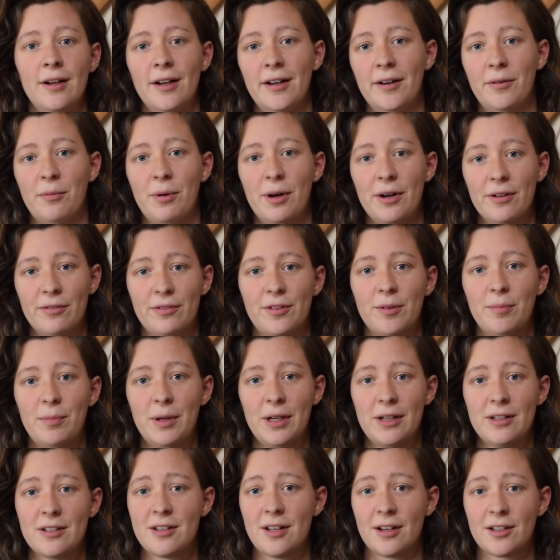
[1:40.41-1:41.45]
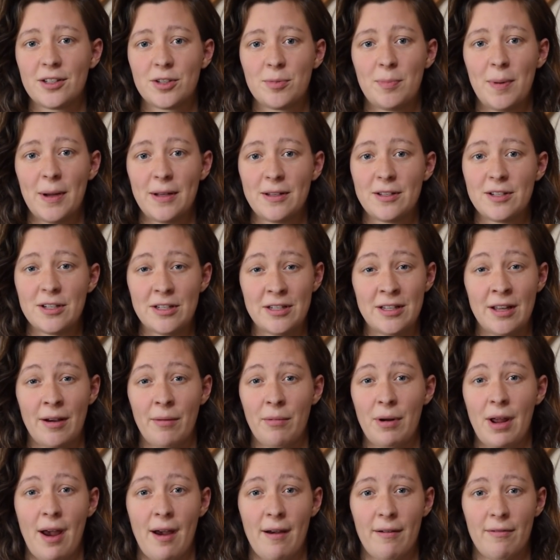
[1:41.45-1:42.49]
one of the biggest expenses that
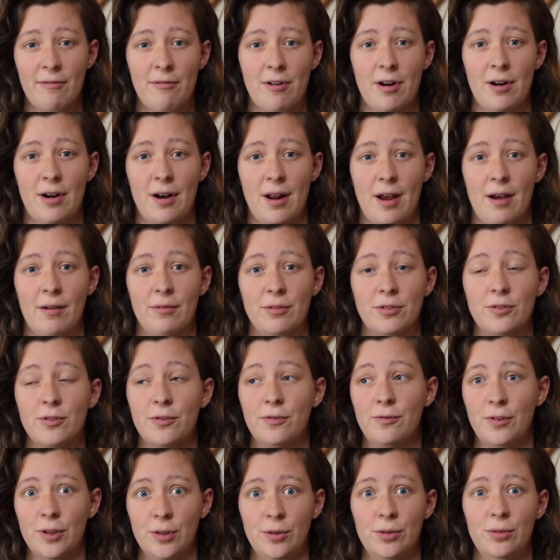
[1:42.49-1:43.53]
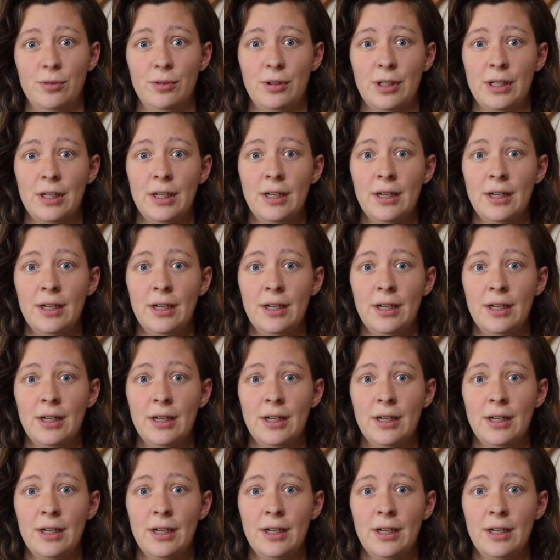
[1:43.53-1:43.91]
we have right now is food.